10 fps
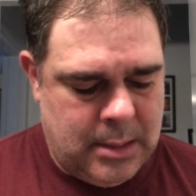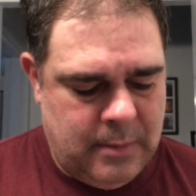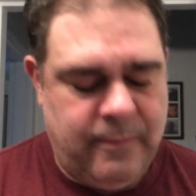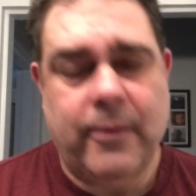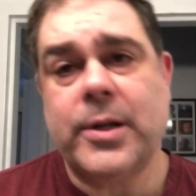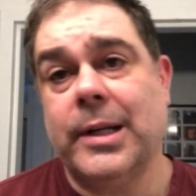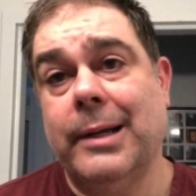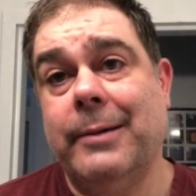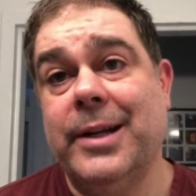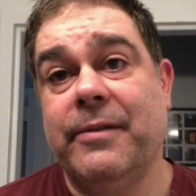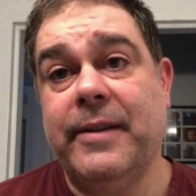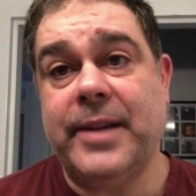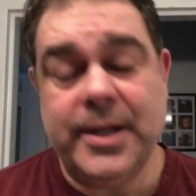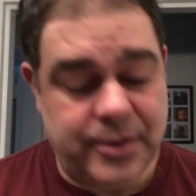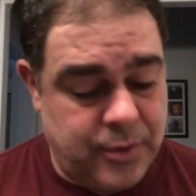Unfortunately, when you're
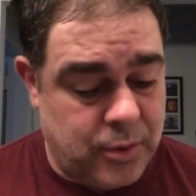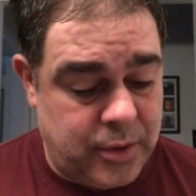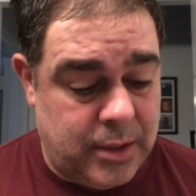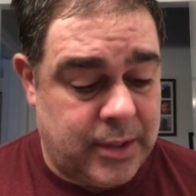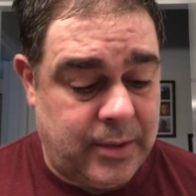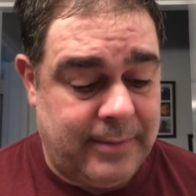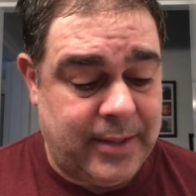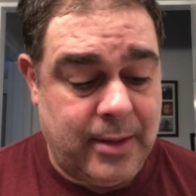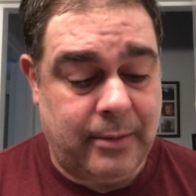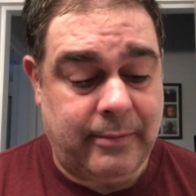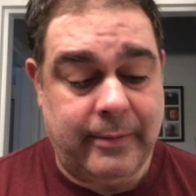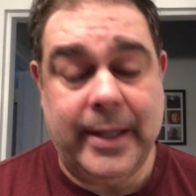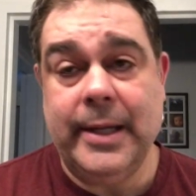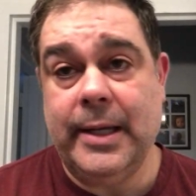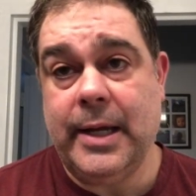50 years old, you also have to go through
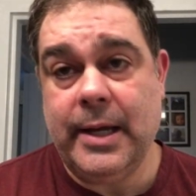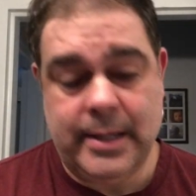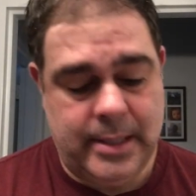the